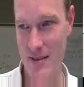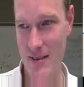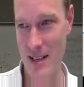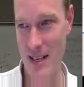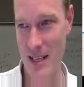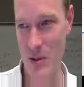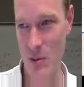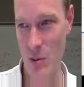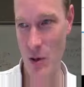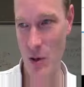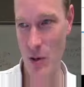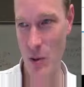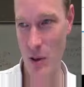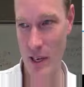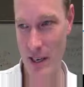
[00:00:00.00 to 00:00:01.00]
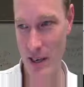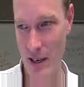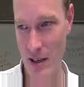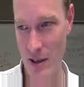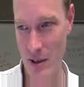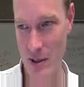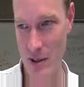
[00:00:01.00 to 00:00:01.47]
that's worth
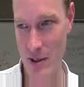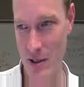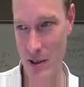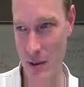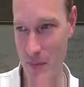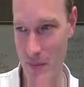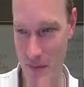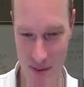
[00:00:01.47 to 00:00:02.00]
$20 to you.